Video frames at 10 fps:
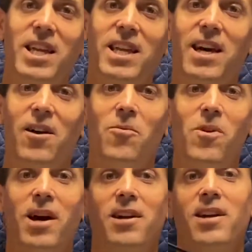they get out of the
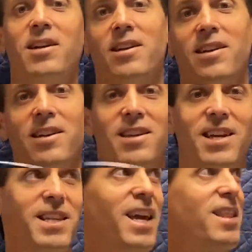water,
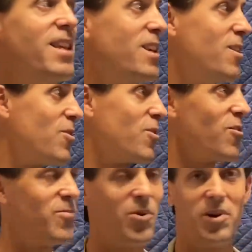they take the end of the
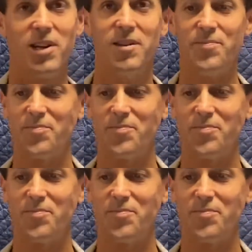surfboard